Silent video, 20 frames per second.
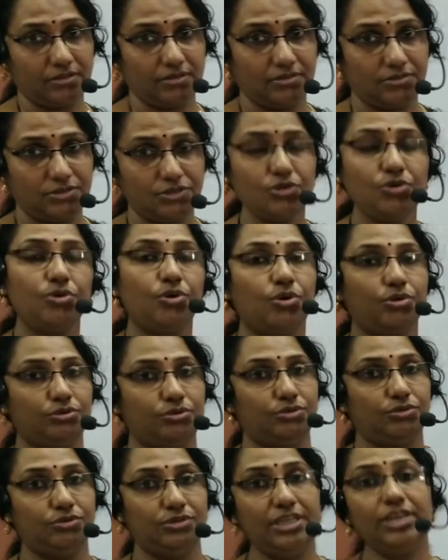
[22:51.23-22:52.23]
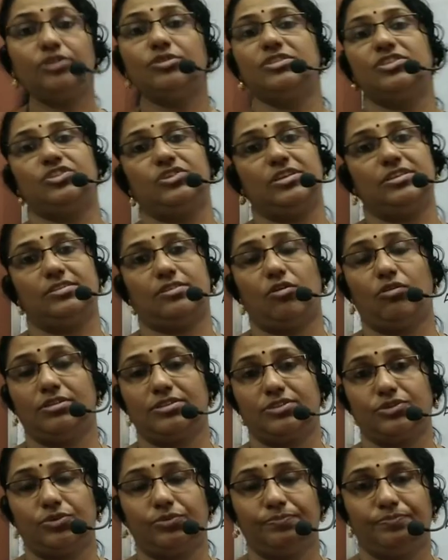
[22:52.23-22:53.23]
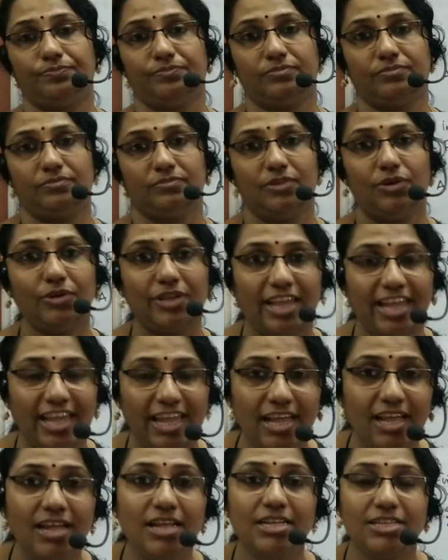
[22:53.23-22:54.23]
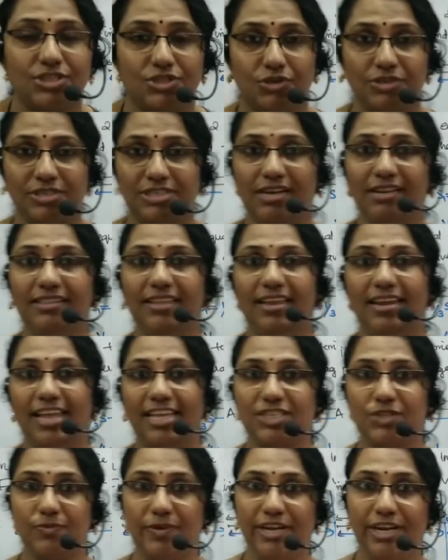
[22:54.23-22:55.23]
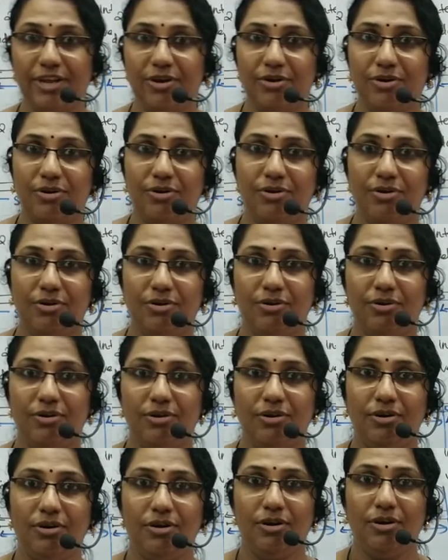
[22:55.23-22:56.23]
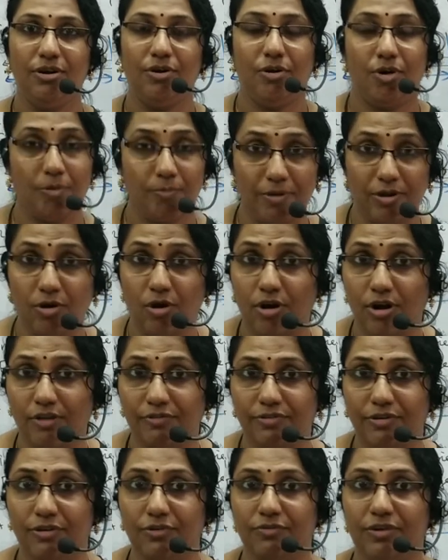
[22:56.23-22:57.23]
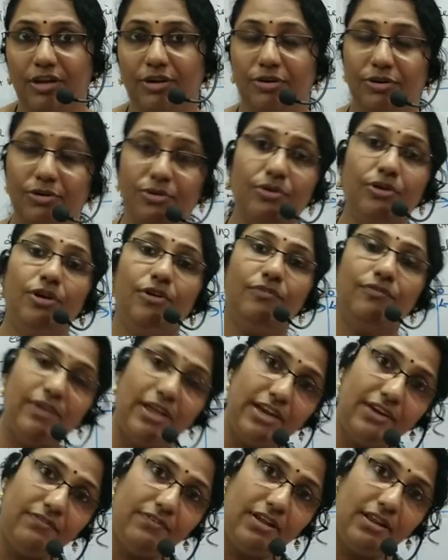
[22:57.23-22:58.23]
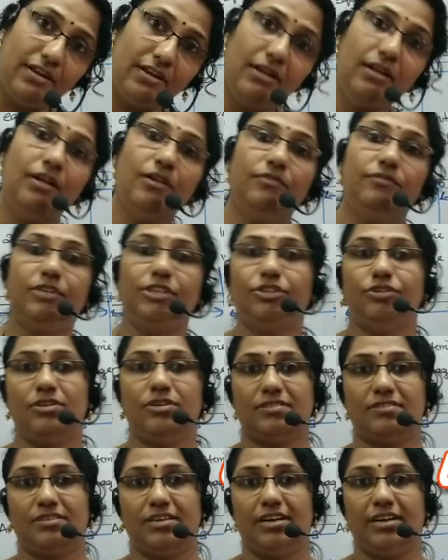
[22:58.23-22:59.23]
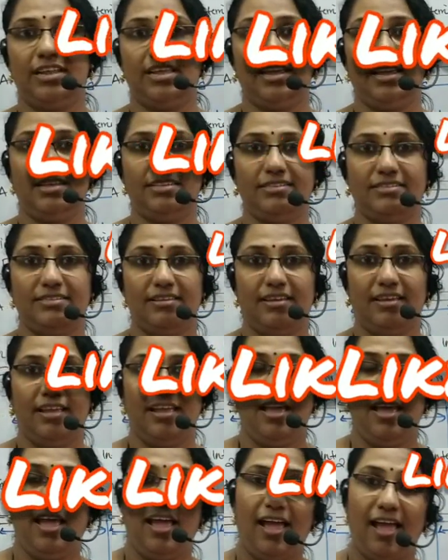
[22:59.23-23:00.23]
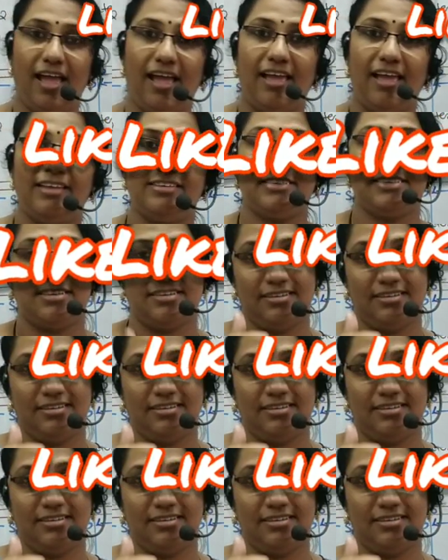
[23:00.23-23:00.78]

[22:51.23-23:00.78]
So go through the questions also. Okay. So till the next video, hoping all of you will do very well with your studies and